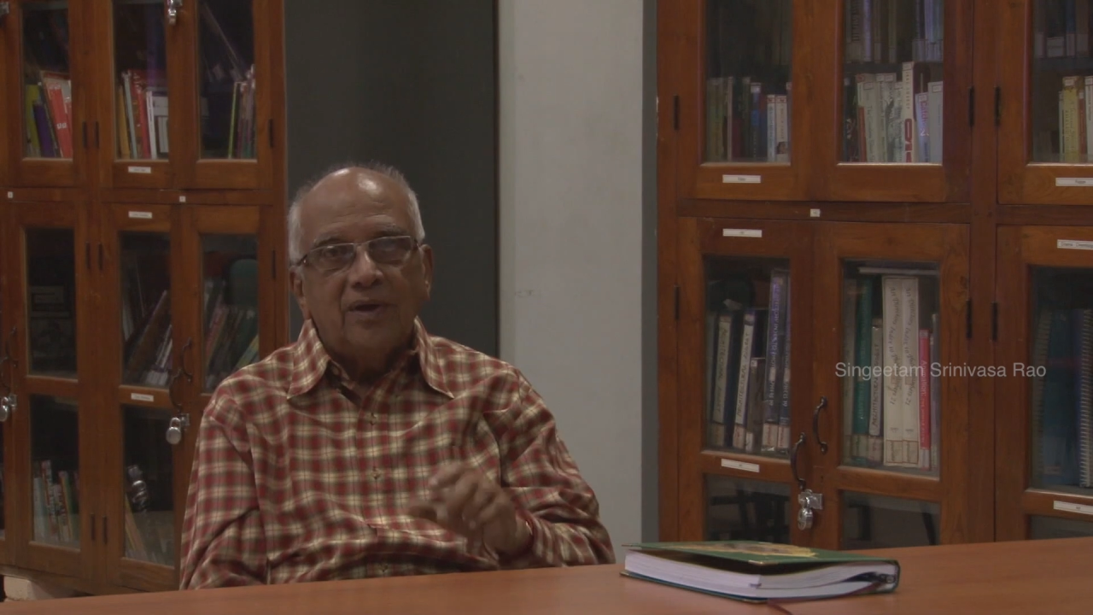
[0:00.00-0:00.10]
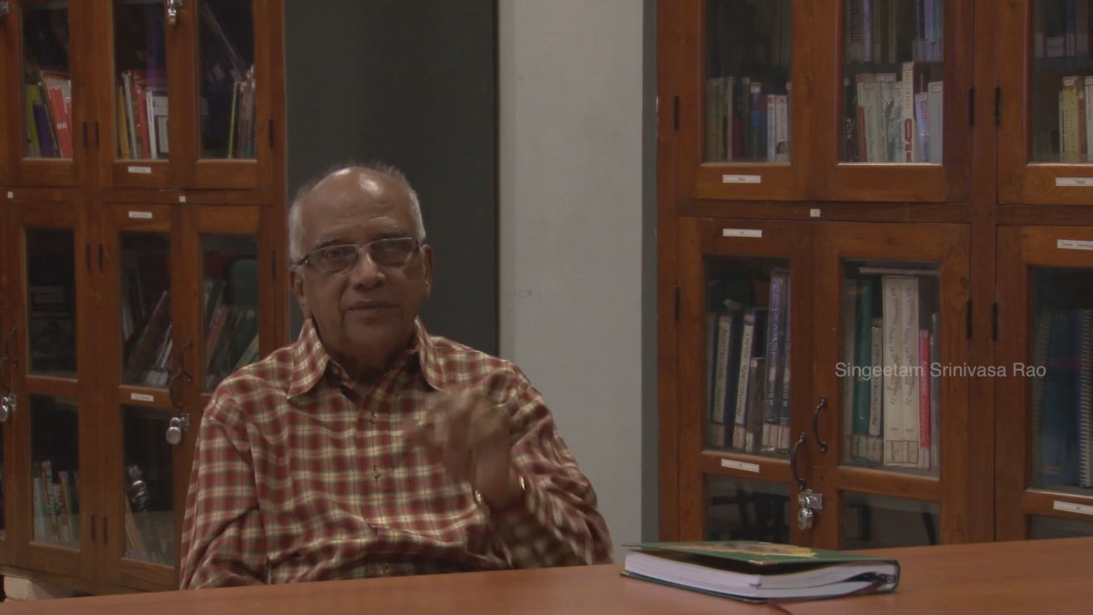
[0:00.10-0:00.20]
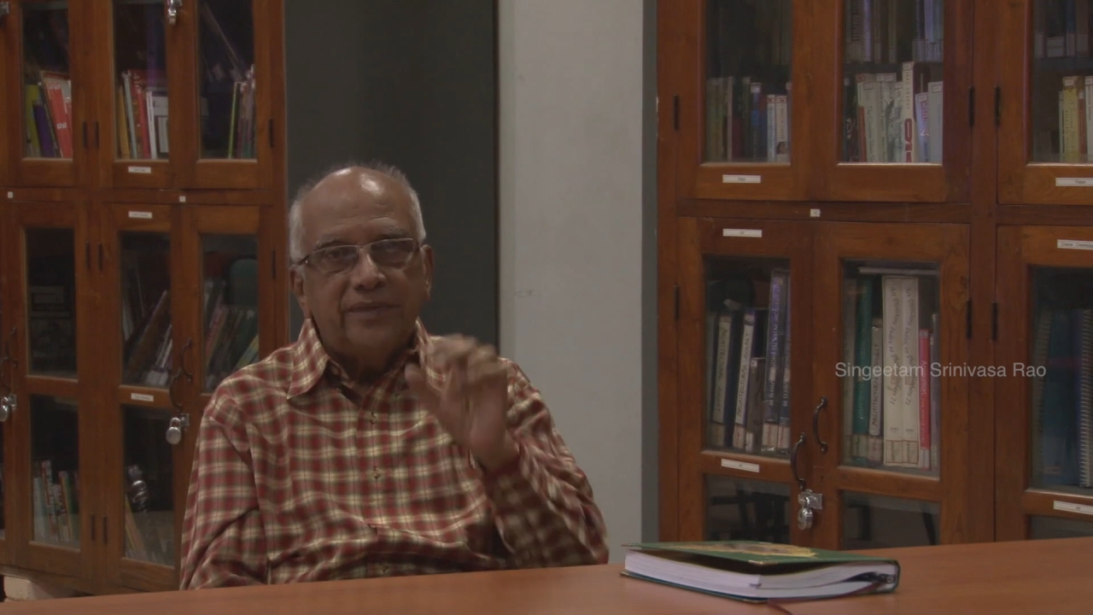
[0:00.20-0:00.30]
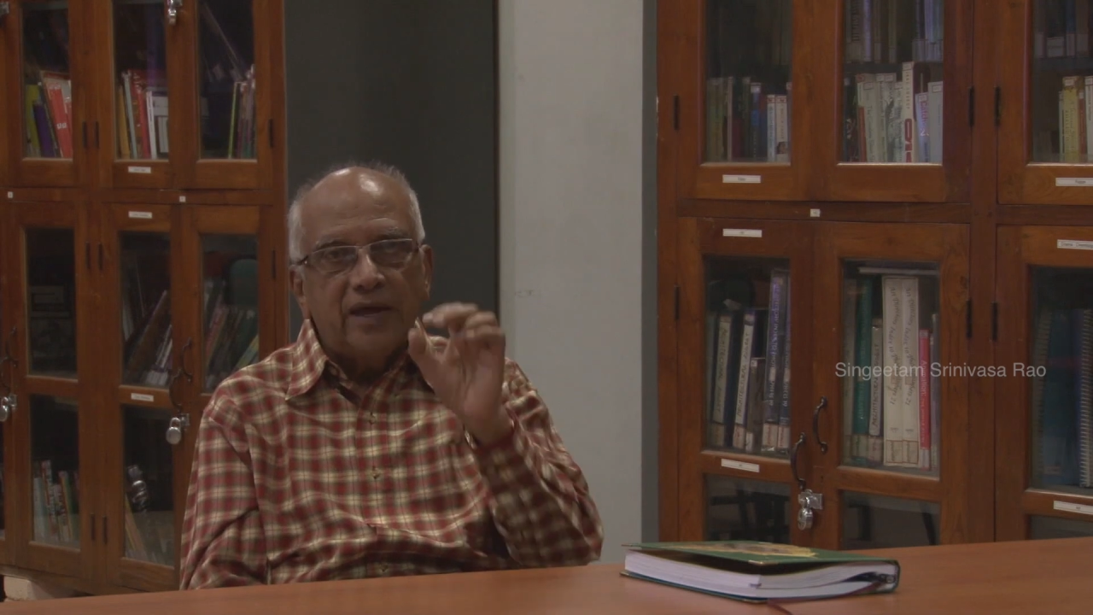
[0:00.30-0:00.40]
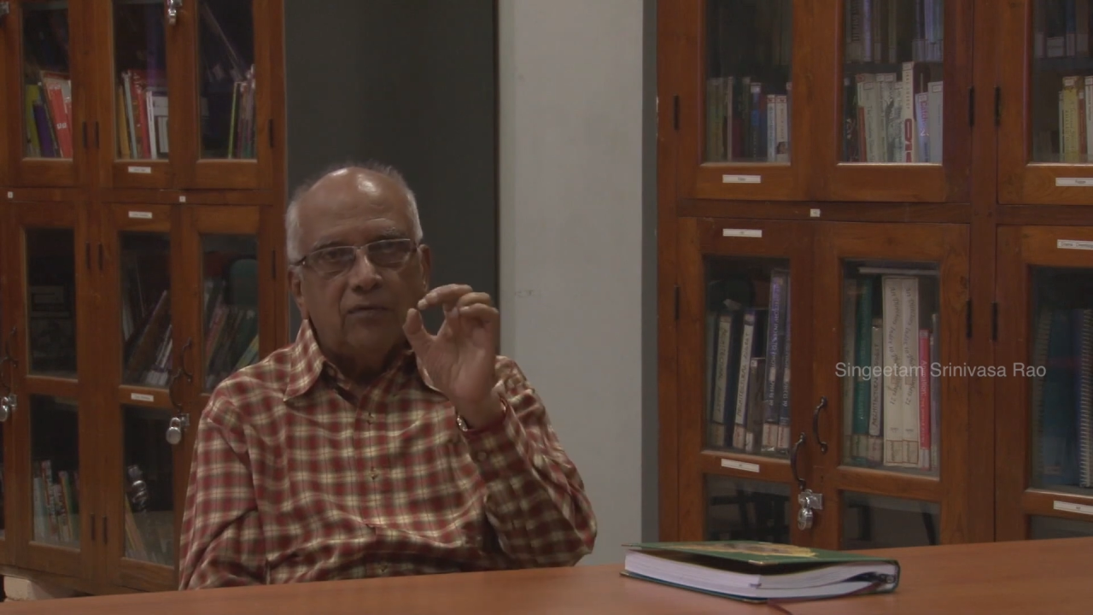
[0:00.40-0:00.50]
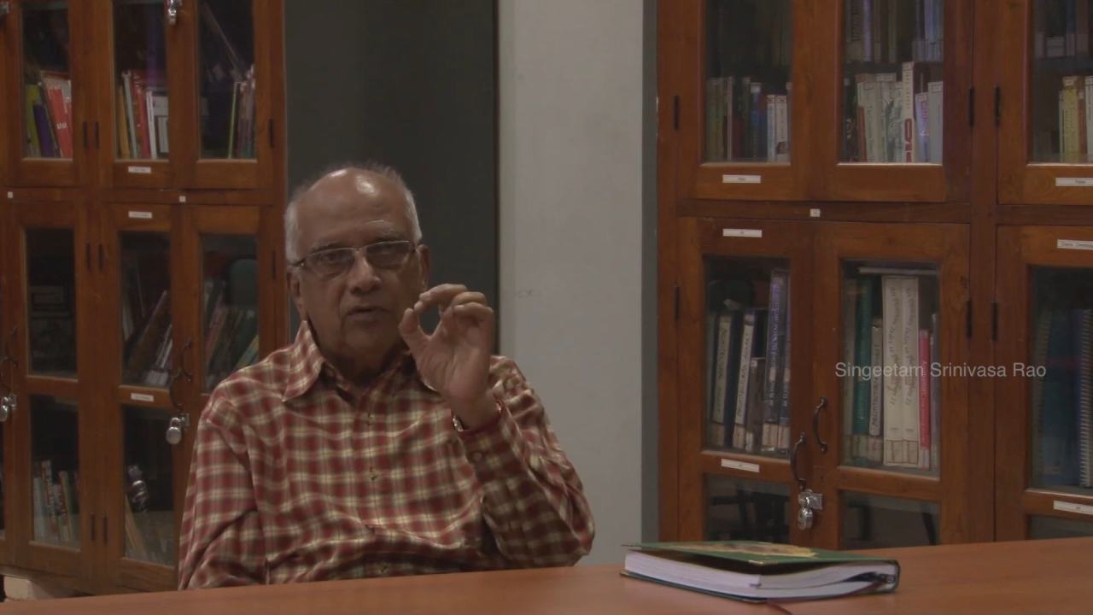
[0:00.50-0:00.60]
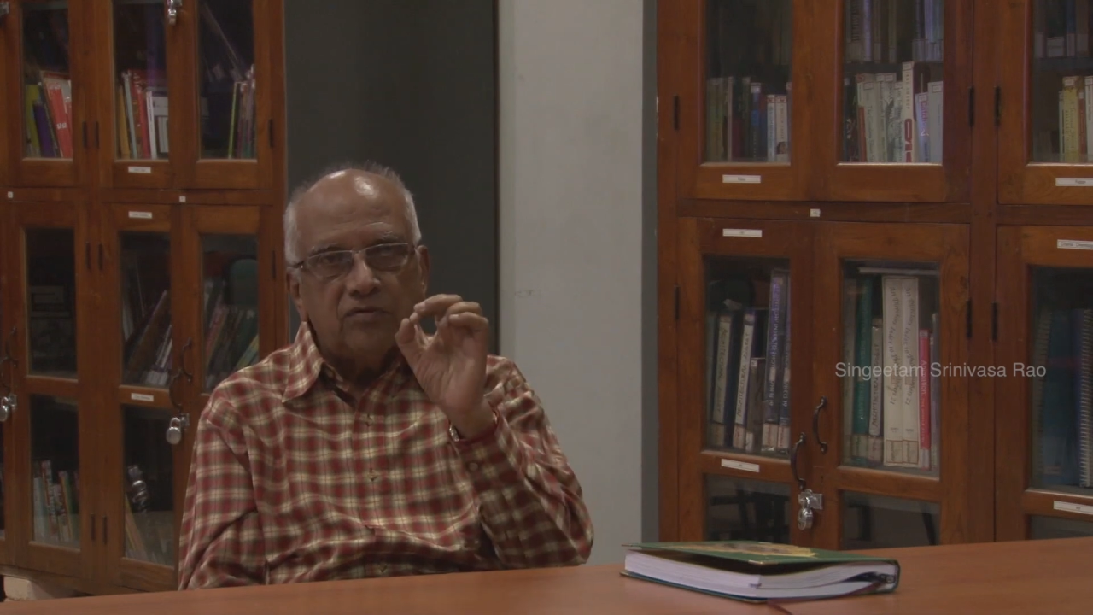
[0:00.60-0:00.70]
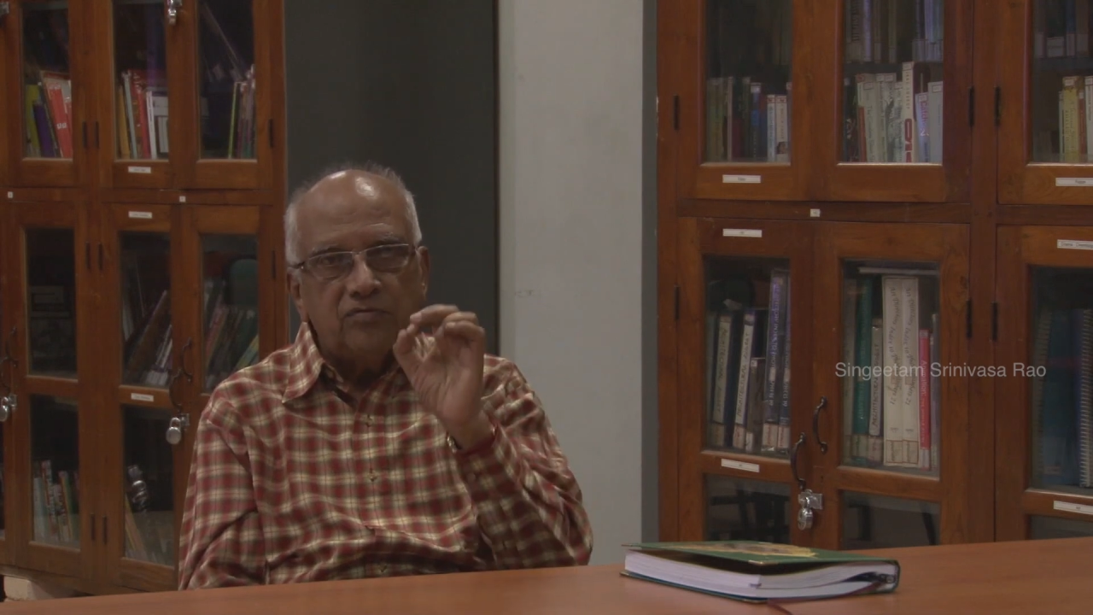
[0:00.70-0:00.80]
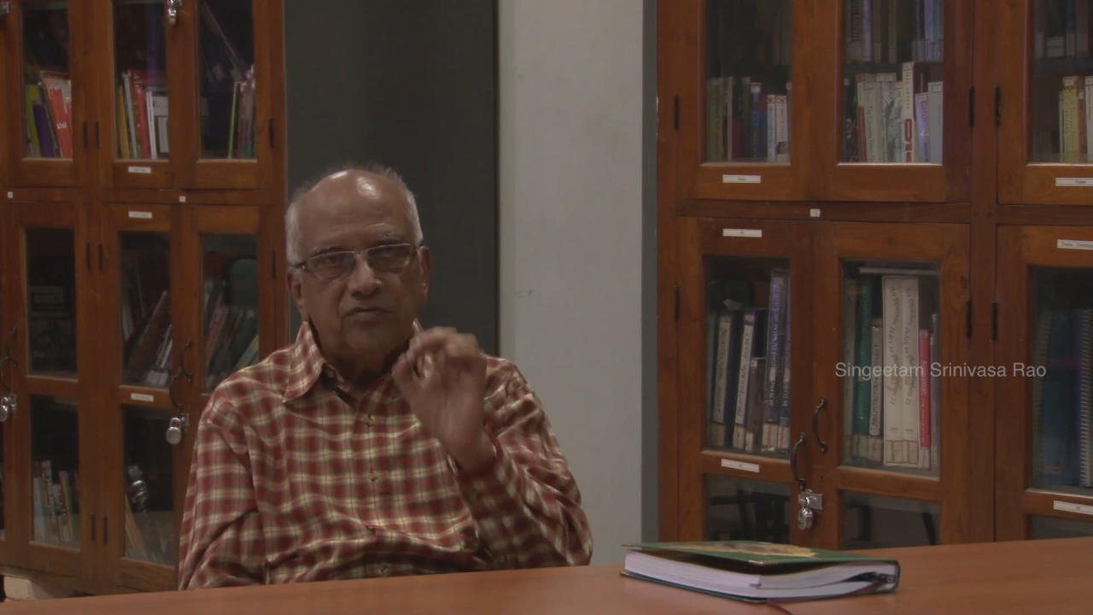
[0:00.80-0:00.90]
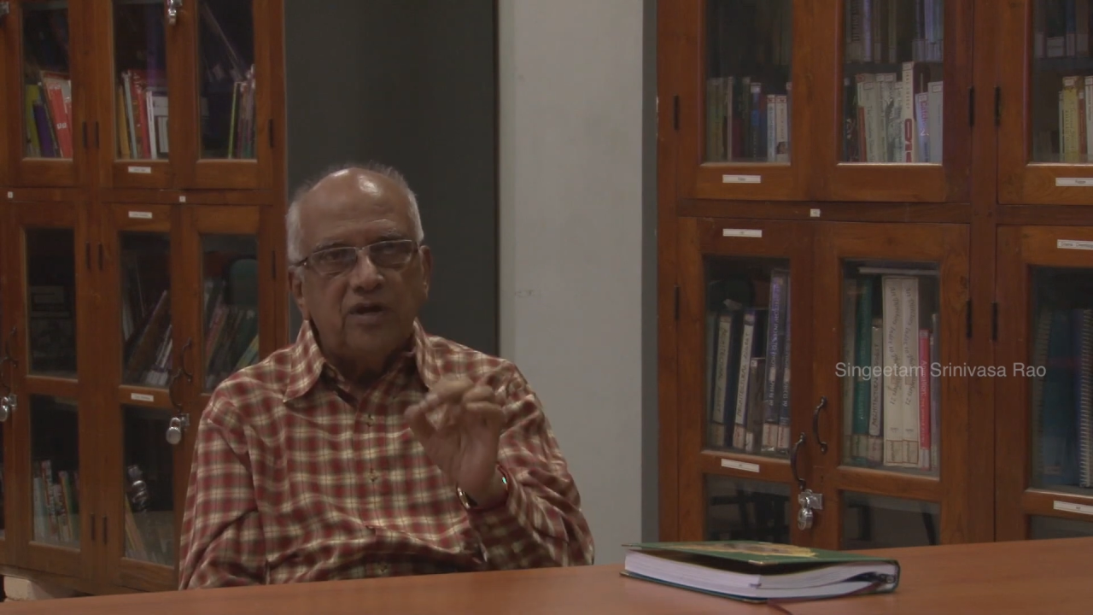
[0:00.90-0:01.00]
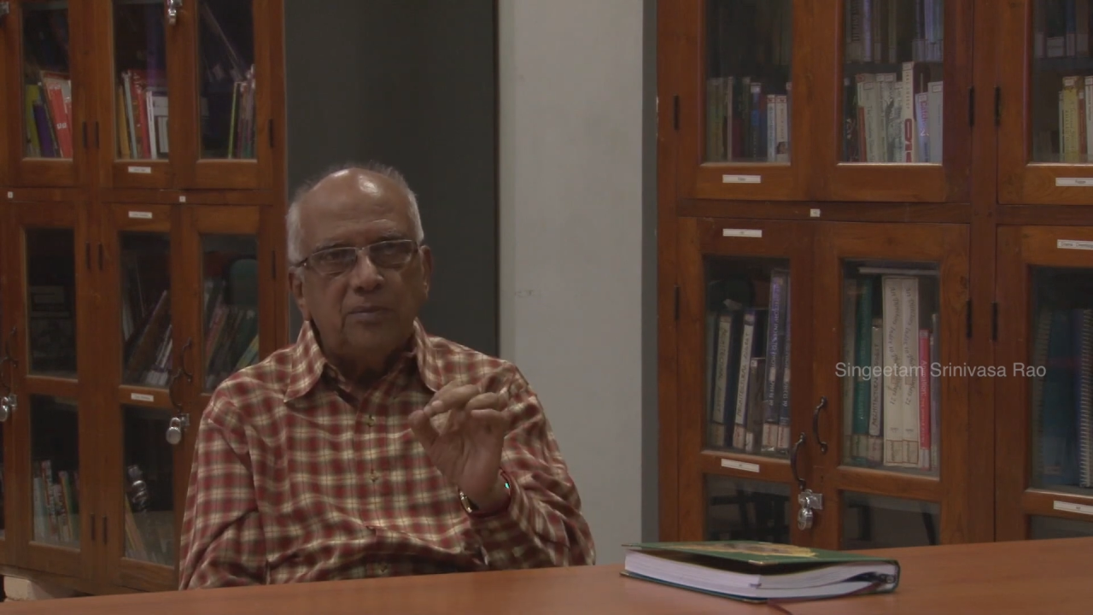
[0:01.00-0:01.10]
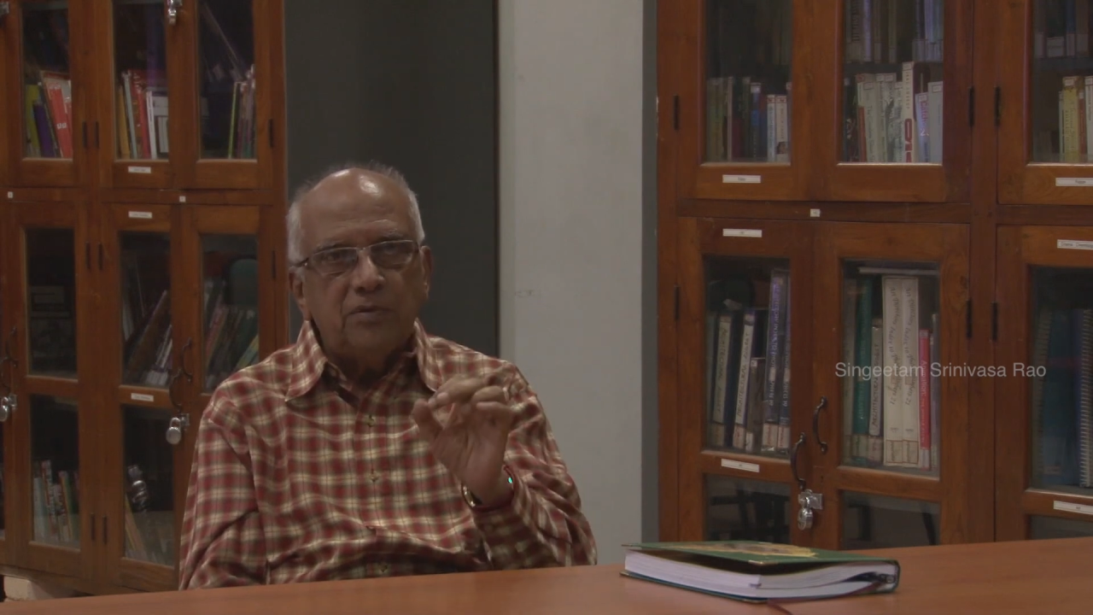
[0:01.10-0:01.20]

there was a scene